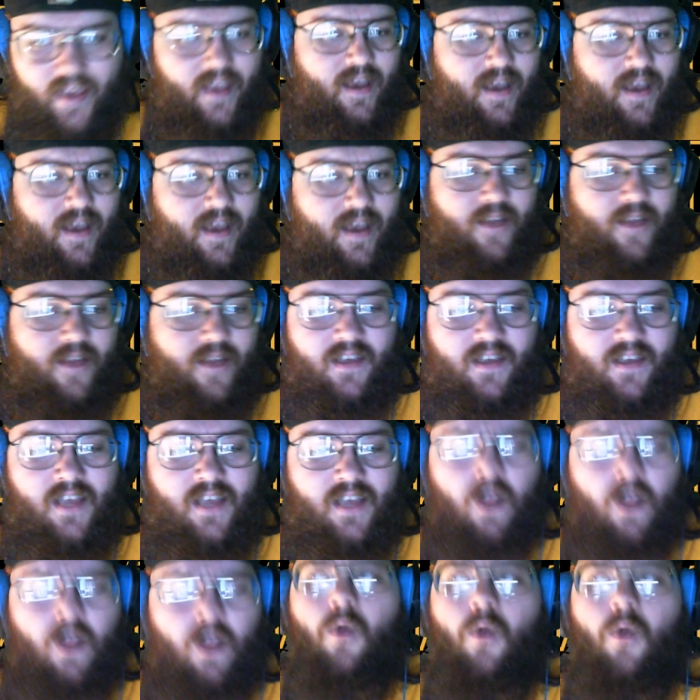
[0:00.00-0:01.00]
They said,
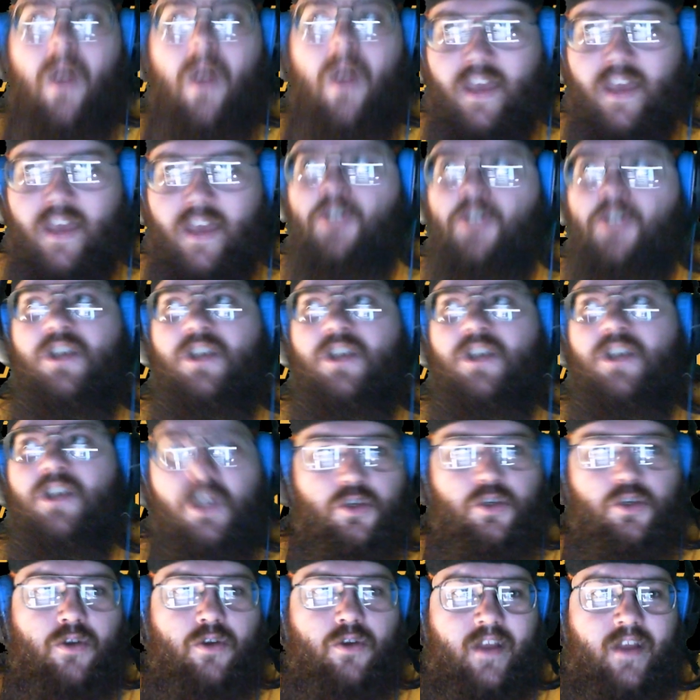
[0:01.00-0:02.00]
oh, well, he just
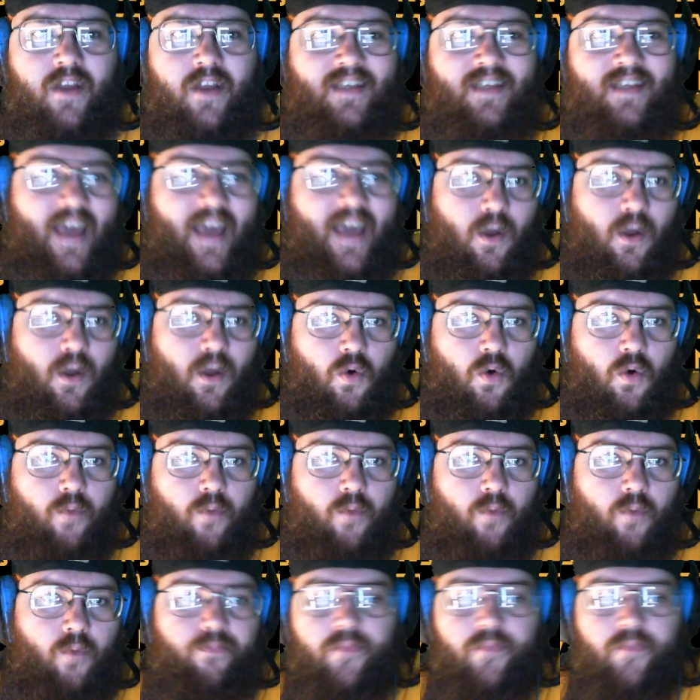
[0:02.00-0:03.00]
injured his ankle.
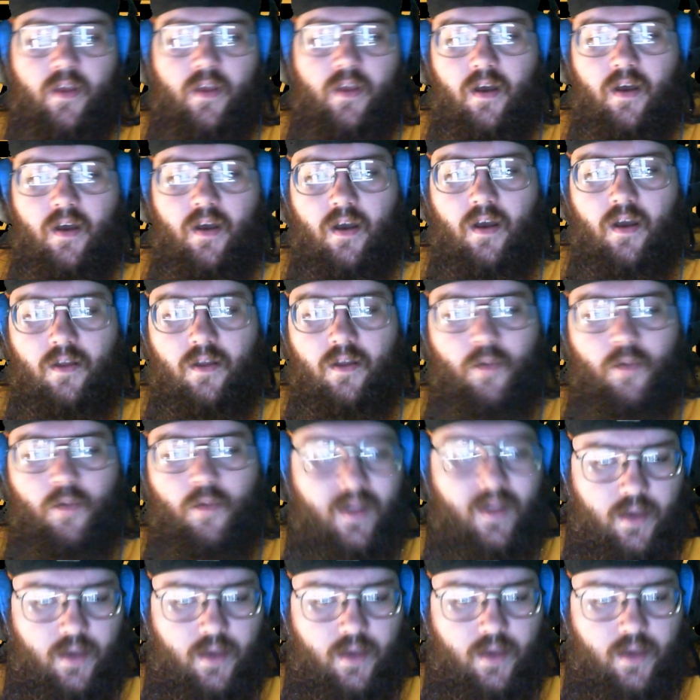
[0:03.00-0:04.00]
No big
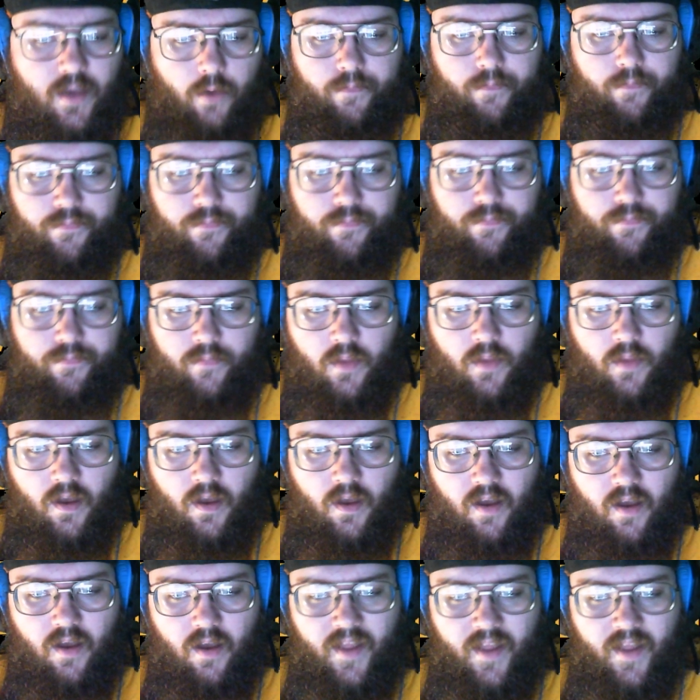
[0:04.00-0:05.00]
deal.
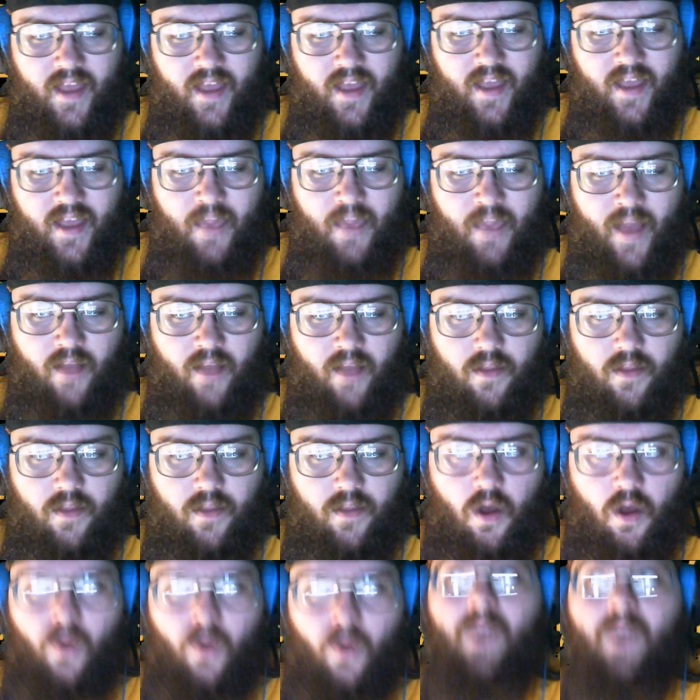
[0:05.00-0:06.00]
Then it came out,
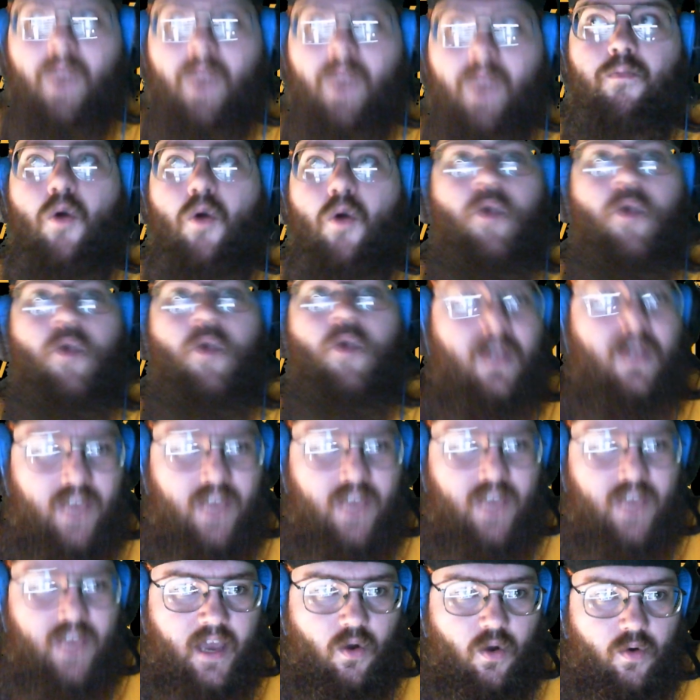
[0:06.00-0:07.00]
oh, he broke his
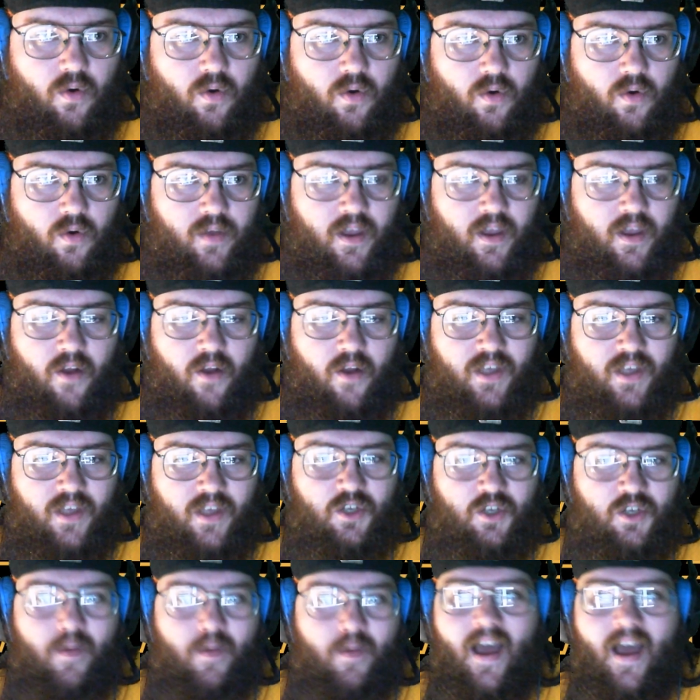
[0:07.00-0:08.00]
ankle. He's going
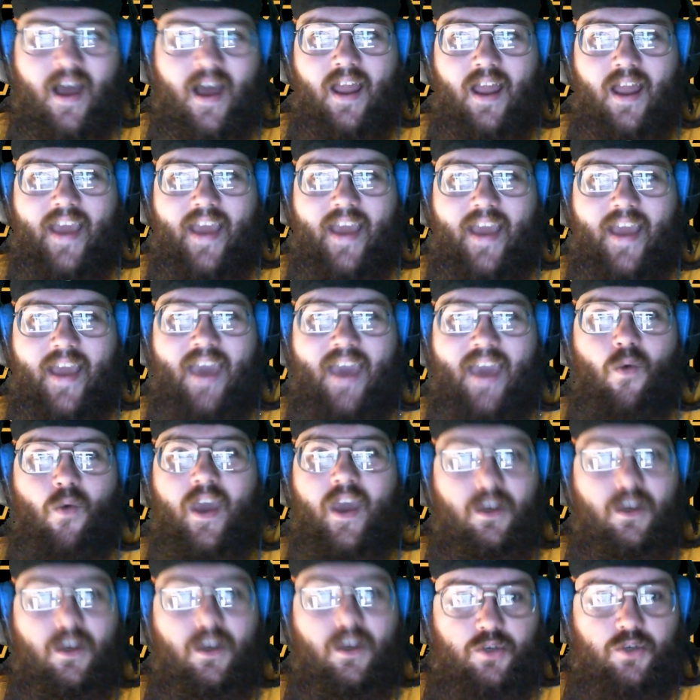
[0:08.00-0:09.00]
to be out like 8 weeks
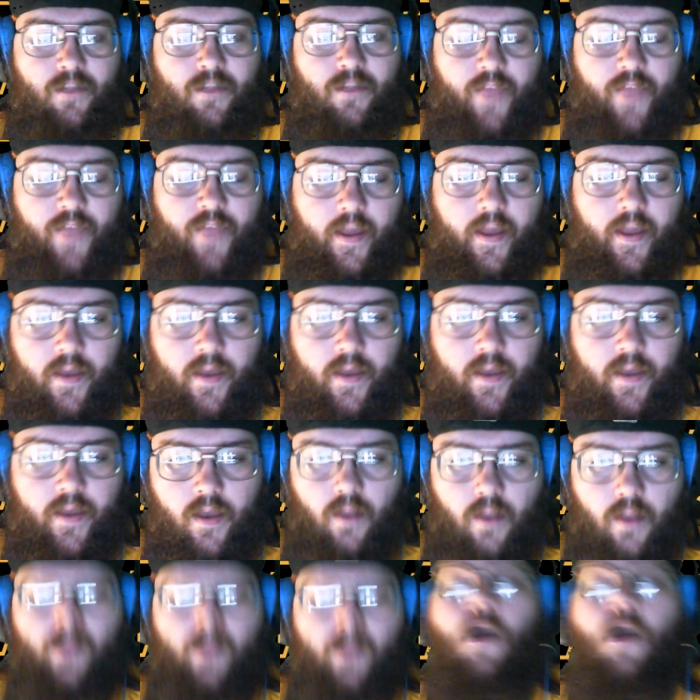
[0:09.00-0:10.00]
or something. And
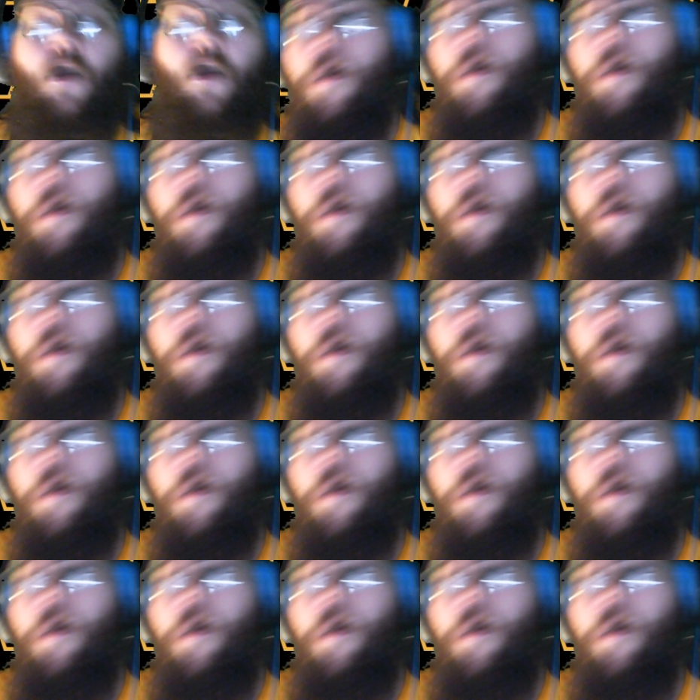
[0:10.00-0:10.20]
like, oh my